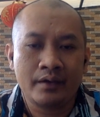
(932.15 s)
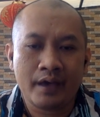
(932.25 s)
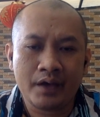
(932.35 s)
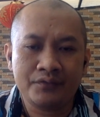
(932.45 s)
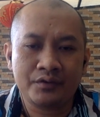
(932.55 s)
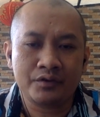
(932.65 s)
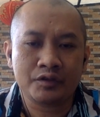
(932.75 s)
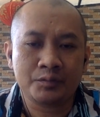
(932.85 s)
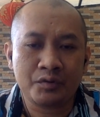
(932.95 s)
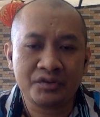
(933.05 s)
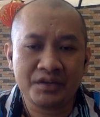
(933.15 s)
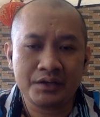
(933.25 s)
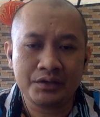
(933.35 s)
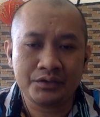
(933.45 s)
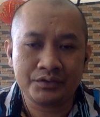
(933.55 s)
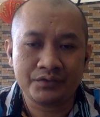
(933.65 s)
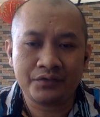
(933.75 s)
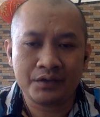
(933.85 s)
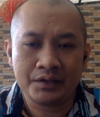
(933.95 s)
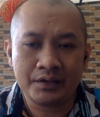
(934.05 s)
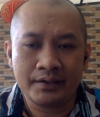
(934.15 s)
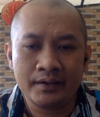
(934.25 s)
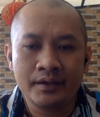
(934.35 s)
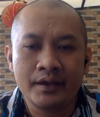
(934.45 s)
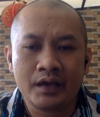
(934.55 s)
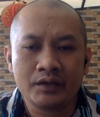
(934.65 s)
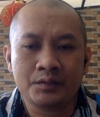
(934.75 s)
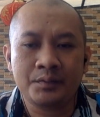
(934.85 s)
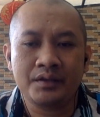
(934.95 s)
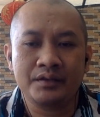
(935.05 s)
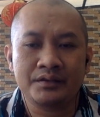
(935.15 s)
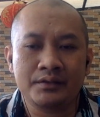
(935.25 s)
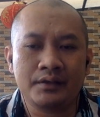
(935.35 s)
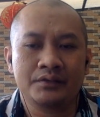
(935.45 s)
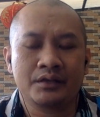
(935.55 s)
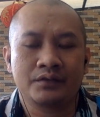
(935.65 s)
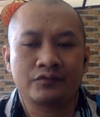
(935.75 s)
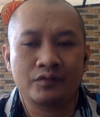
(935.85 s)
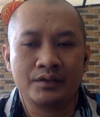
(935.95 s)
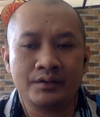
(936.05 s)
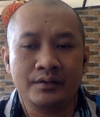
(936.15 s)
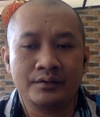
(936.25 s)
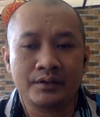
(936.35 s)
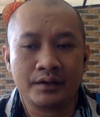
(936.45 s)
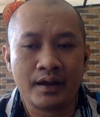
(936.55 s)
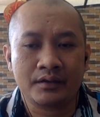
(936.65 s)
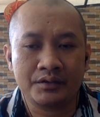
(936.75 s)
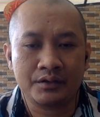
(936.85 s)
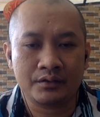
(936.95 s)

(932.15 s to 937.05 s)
after spontaneous funding has been successfully deducted.